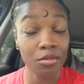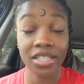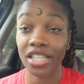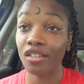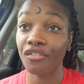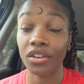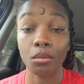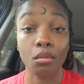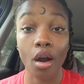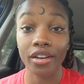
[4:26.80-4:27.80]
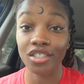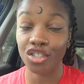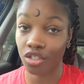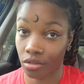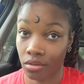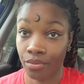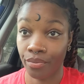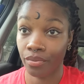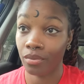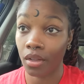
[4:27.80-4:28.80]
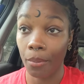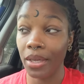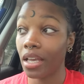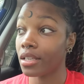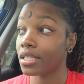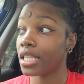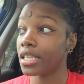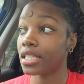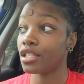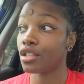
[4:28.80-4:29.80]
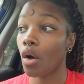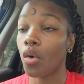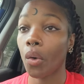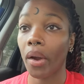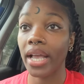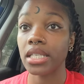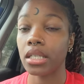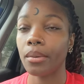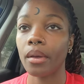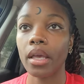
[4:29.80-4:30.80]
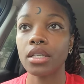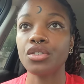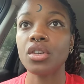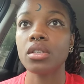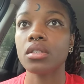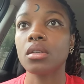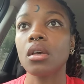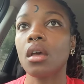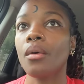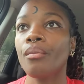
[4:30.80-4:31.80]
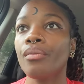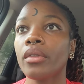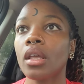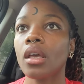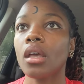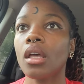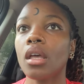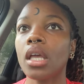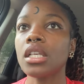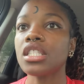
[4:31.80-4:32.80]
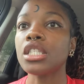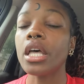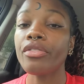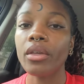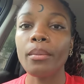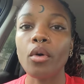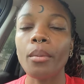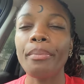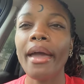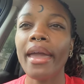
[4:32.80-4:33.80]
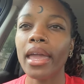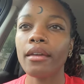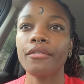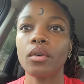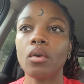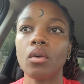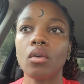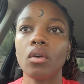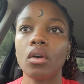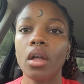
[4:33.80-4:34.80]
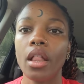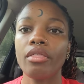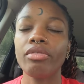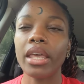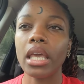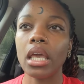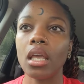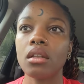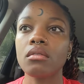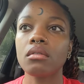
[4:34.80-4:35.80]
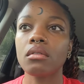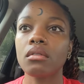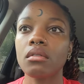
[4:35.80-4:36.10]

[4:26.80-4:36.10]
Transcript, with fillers: I'm still finna march because this is so crazy. It's just, it's nothing more painful than